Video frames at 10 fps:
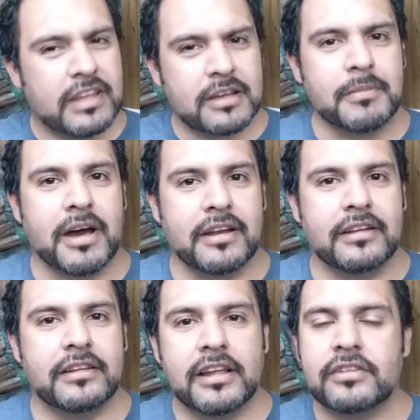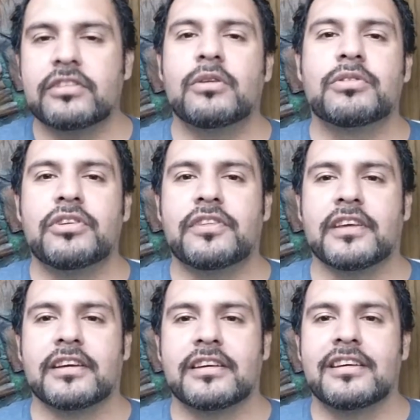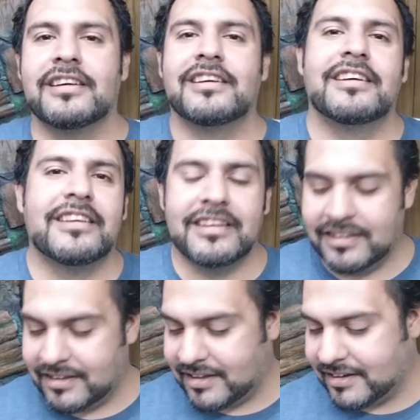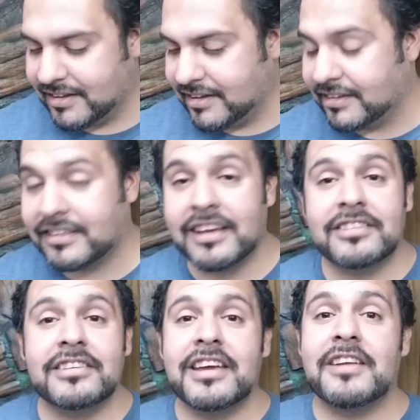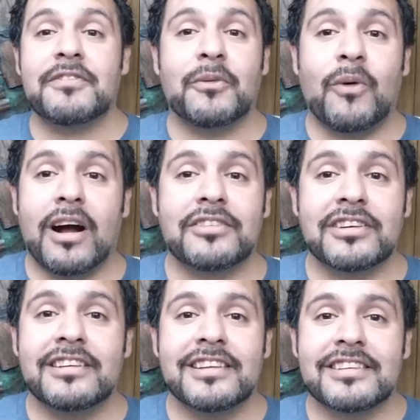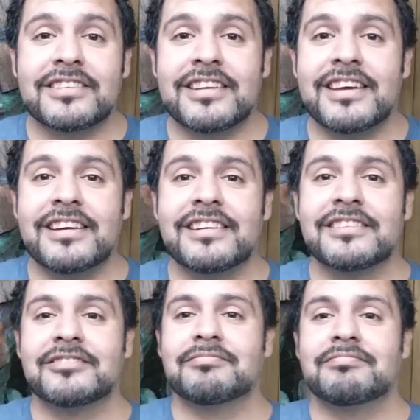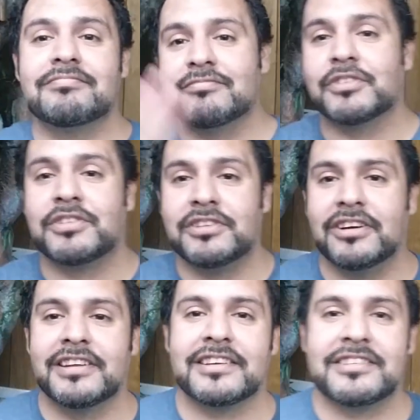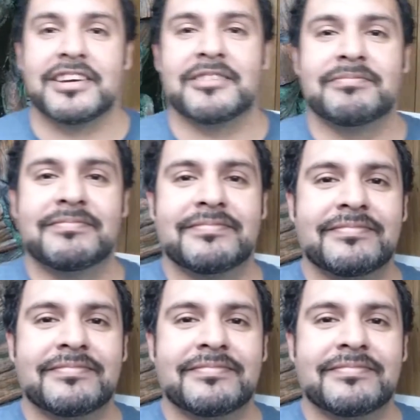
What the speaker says: Think about it. Let us know what you think. And thanks again for watching and listening. We'll see y'all next time.